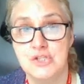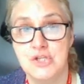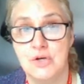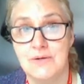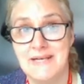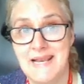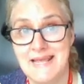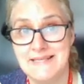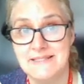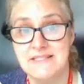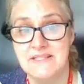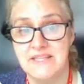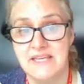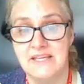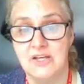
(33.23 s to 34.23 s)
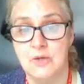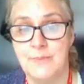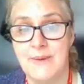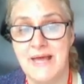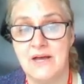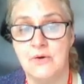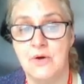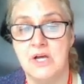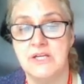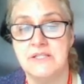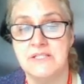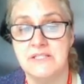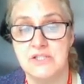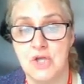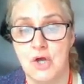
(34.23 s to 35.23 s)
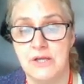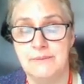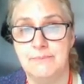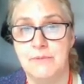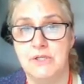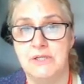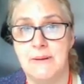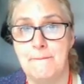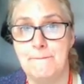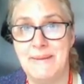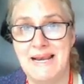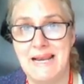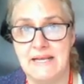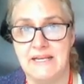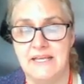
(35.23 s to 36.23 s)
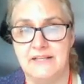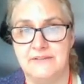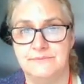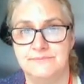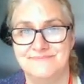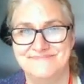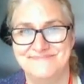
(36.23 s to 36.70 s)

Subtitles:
So let's think about assignment planning.